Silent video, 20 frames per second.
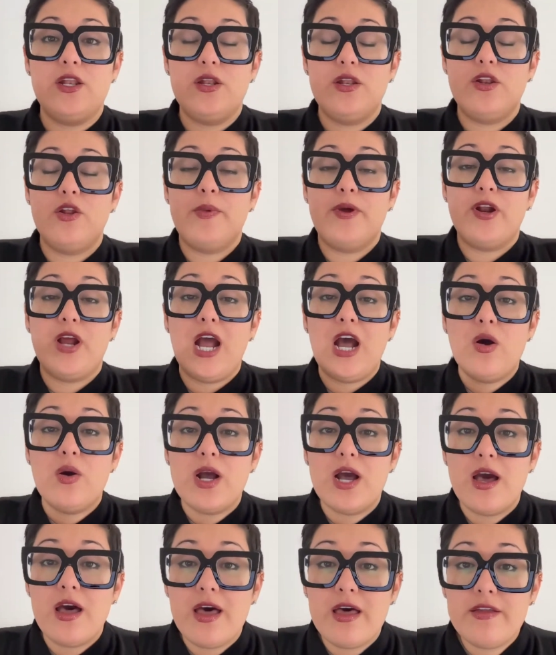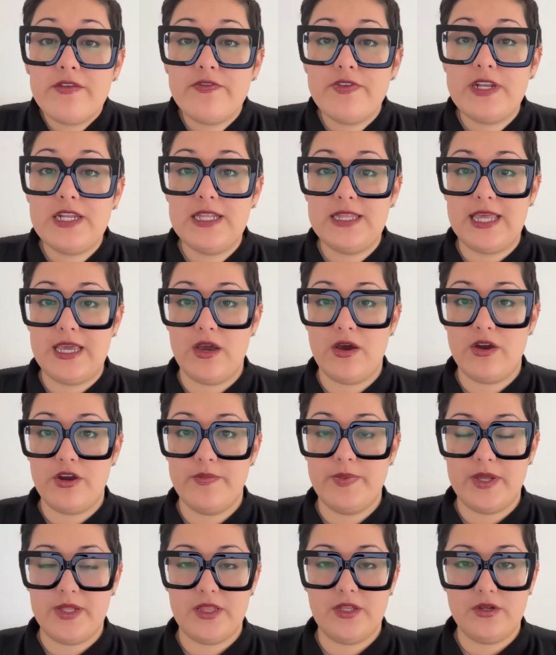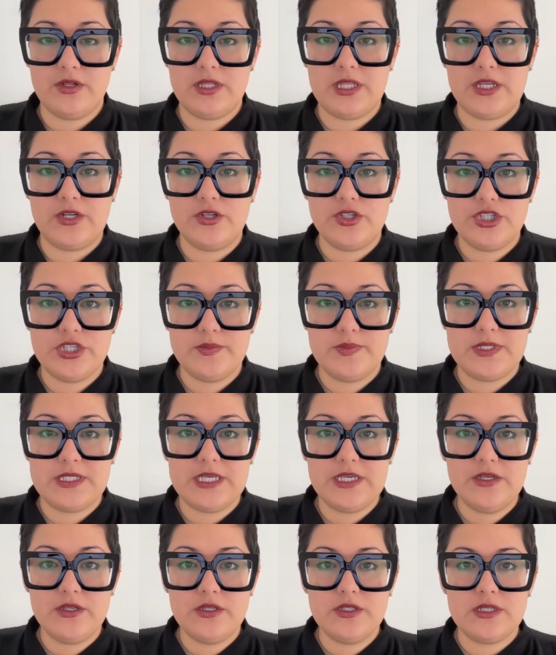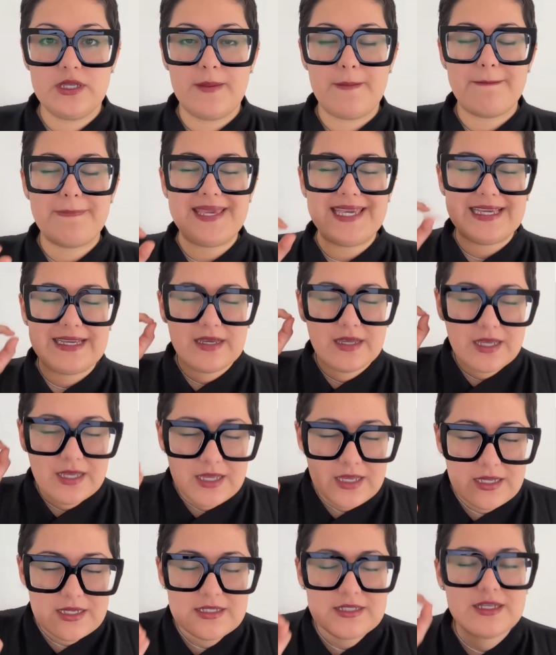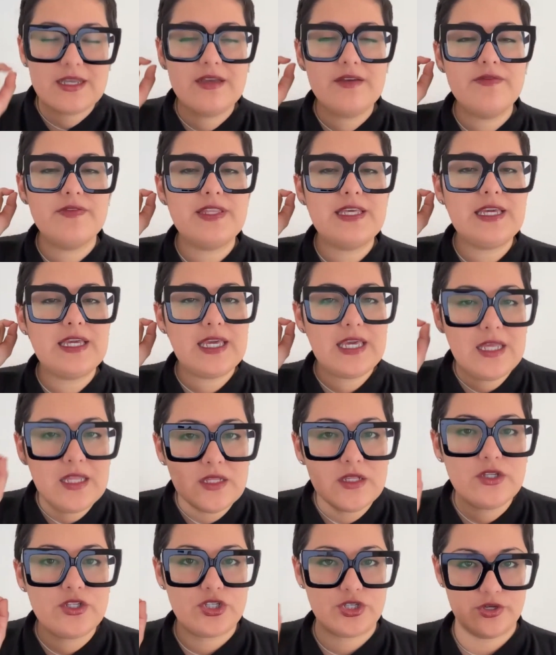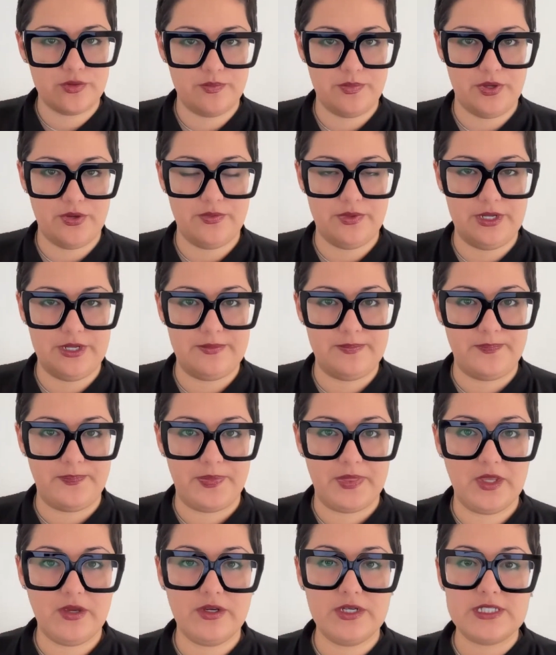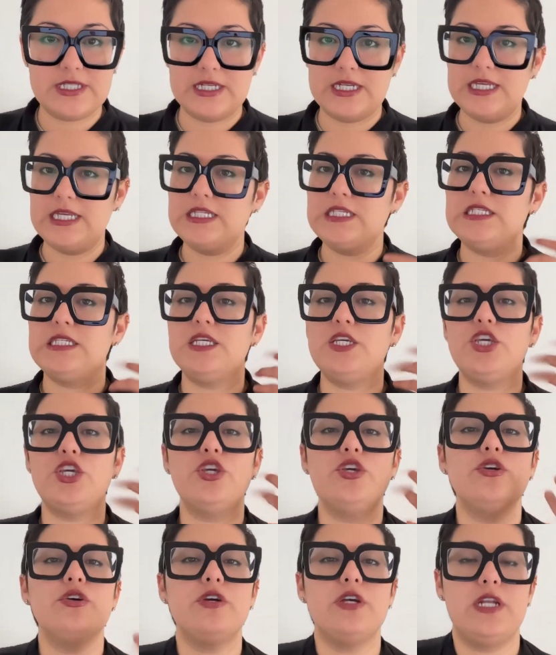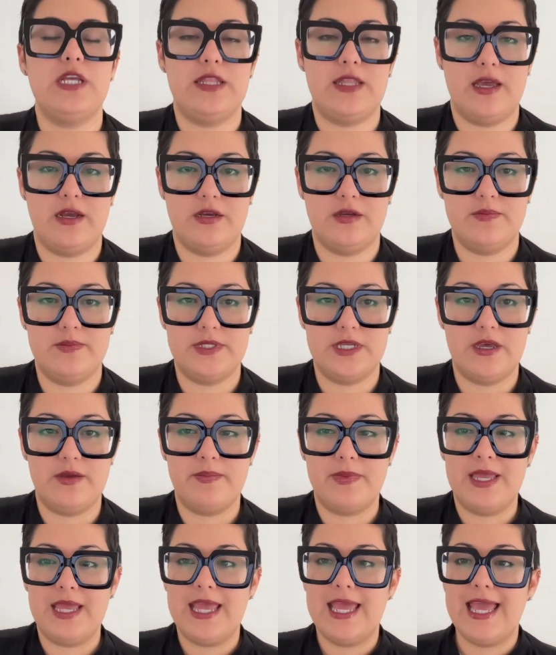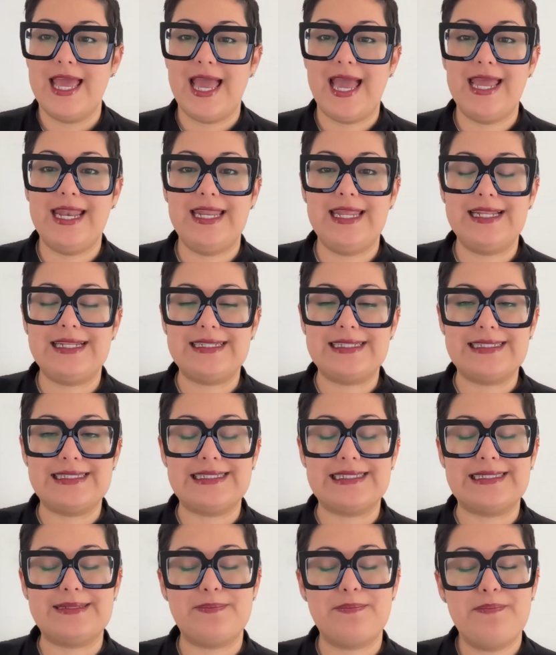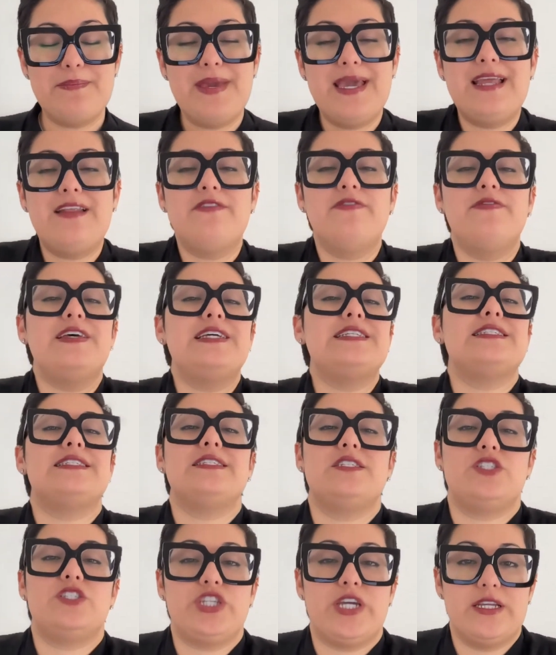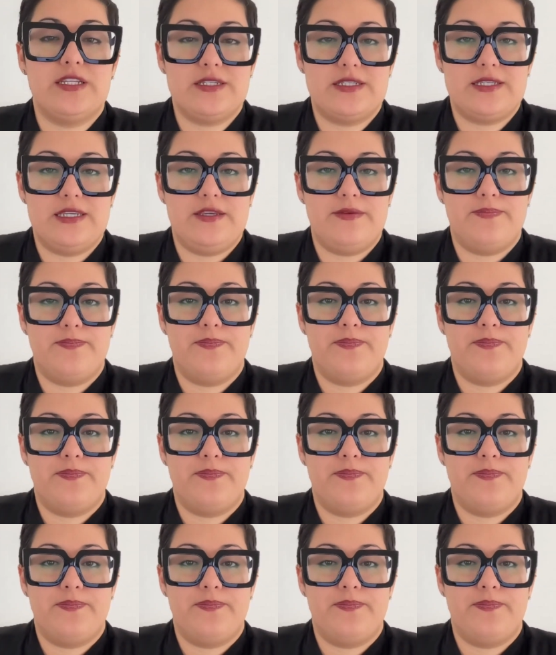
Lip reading: no matter how confident they are about their leadership skills, because of the English component, there is an insecurity that comes up, and it manifests as jealousy.